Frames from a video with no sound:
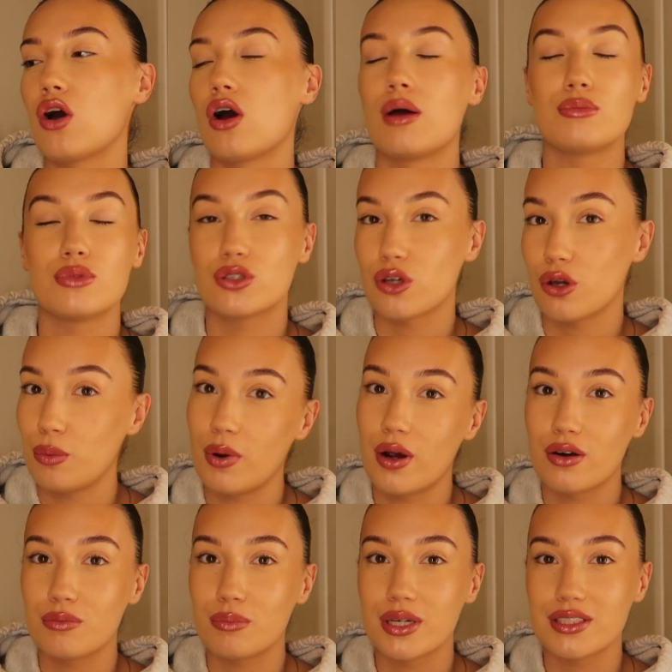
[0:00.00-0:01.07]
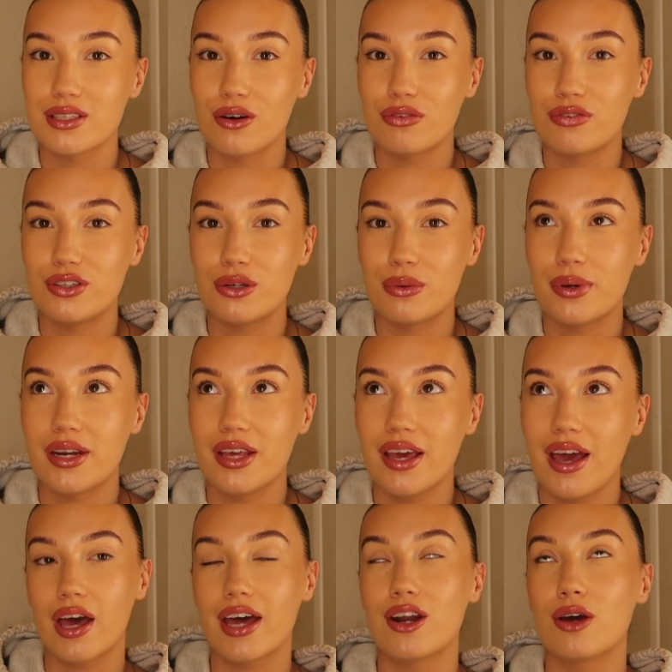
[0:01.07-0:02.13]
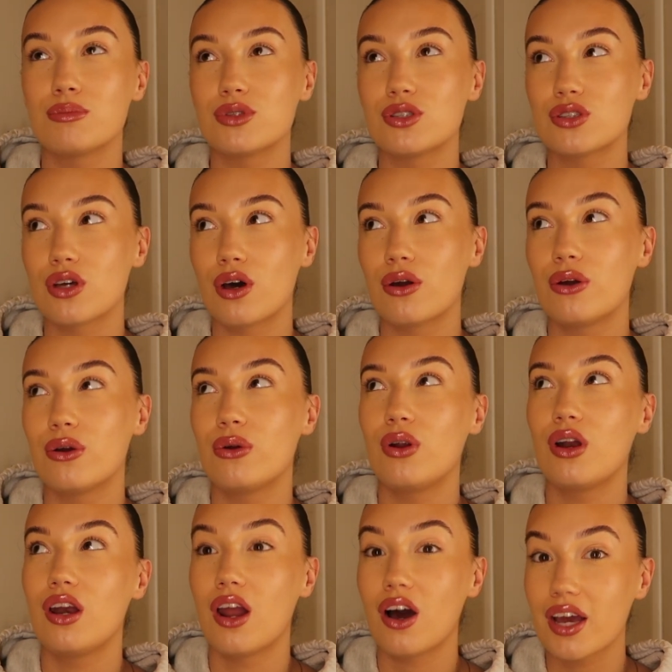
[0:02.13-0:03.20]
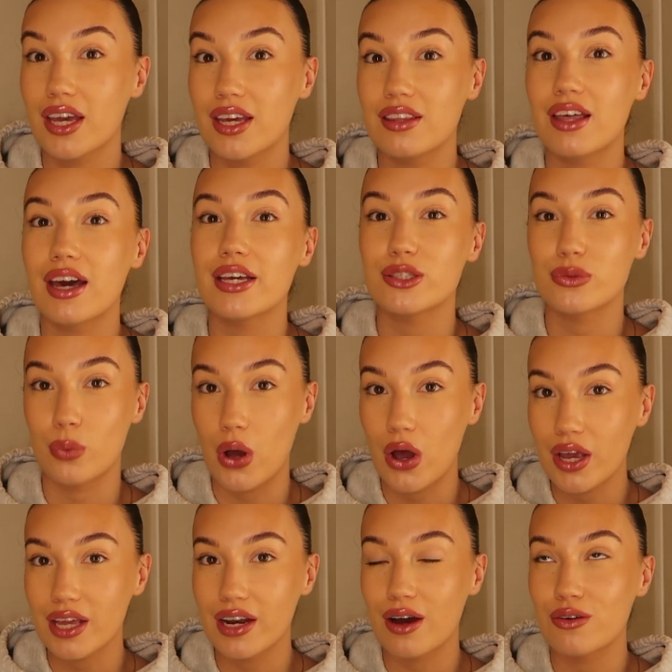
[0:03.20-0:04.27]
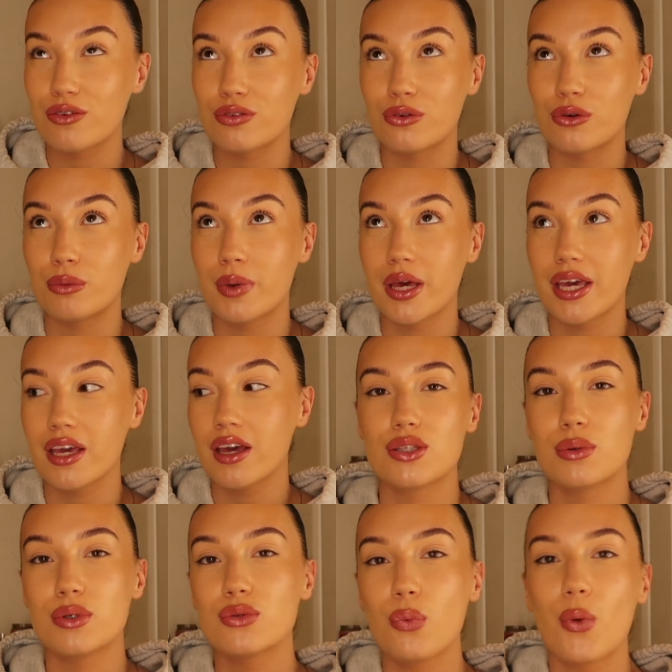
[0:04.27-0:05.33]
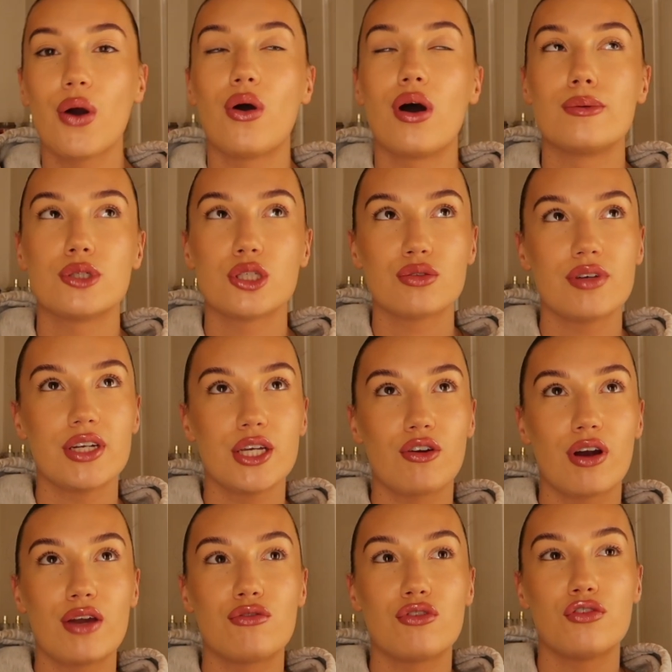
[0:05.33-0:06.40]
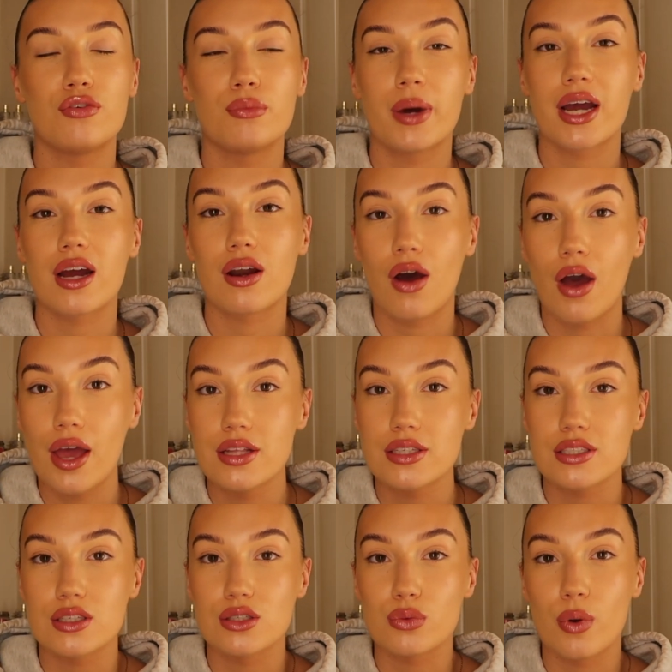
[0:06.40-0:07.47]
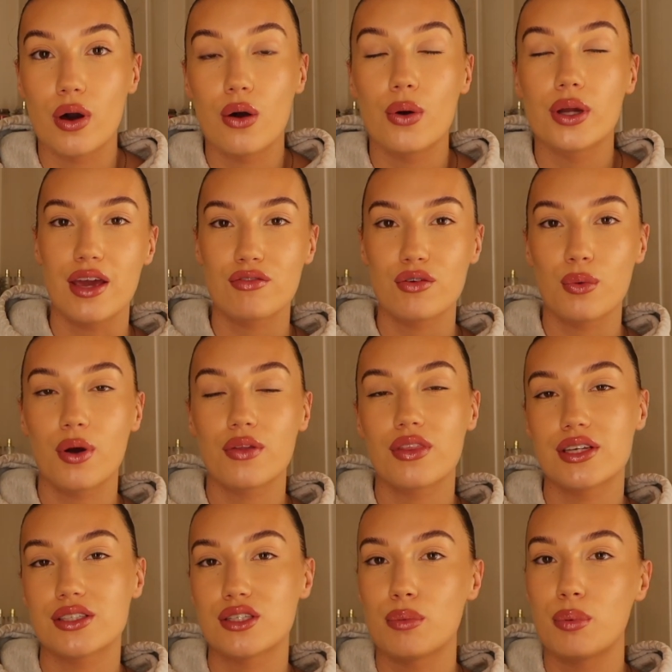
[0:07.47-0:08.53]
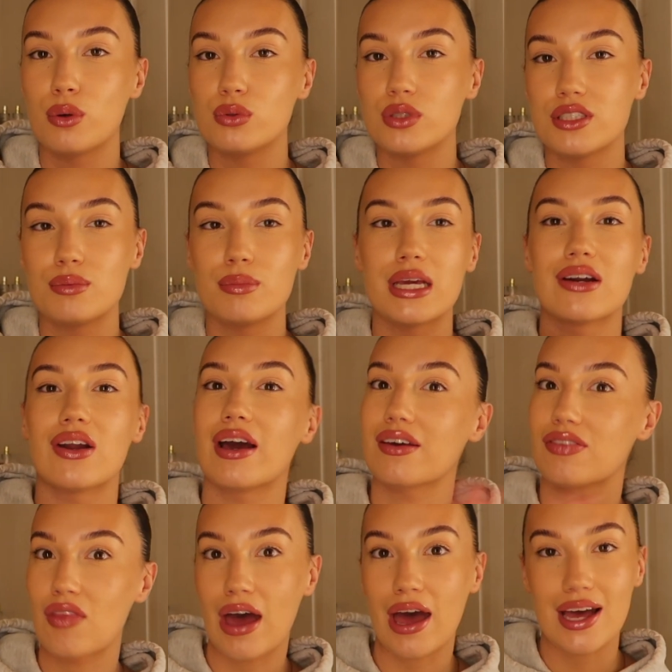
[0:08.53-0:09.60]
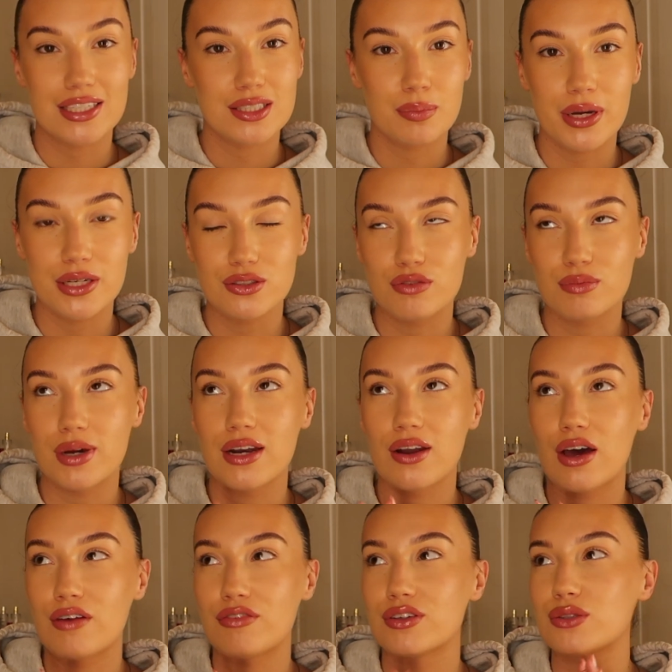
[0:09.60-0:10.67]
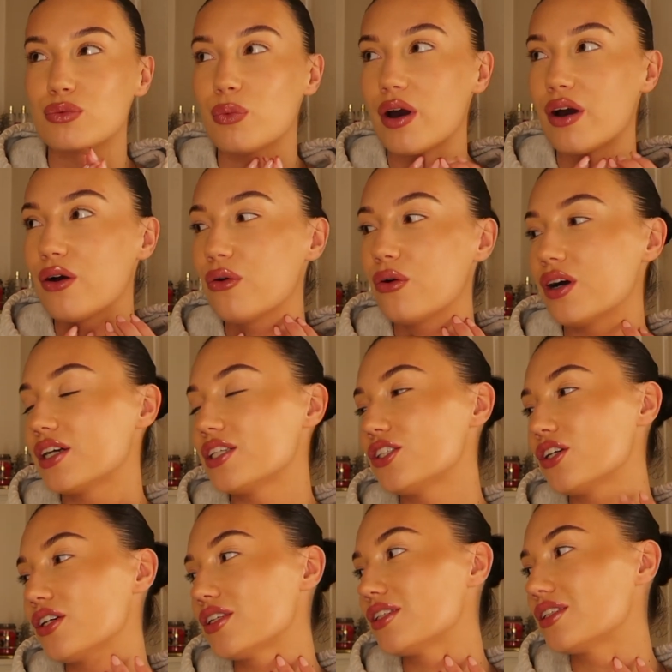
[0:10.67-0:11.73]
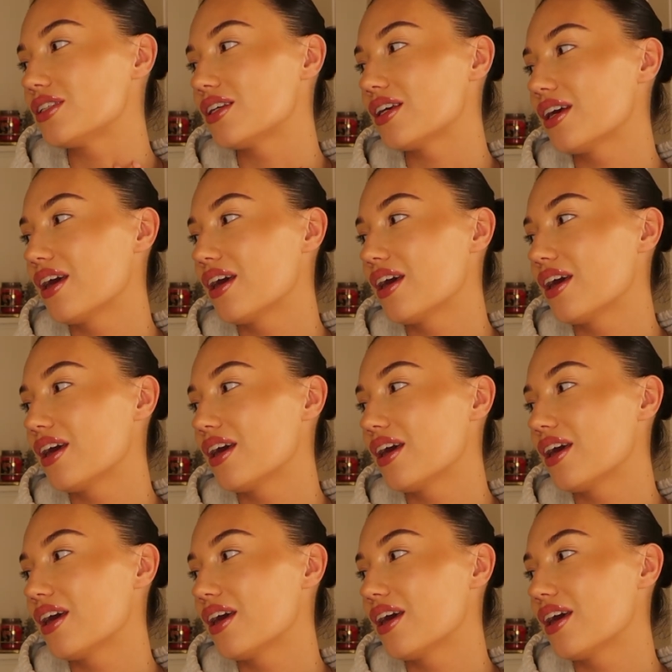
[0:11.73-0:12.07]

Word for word: I'm so proud of myself for doing it, and I'm so lucky that it's working out for me. So as well, I'm just really grateful for my clients as well, and everyone that supported me in like that aspect of my life as well. I just,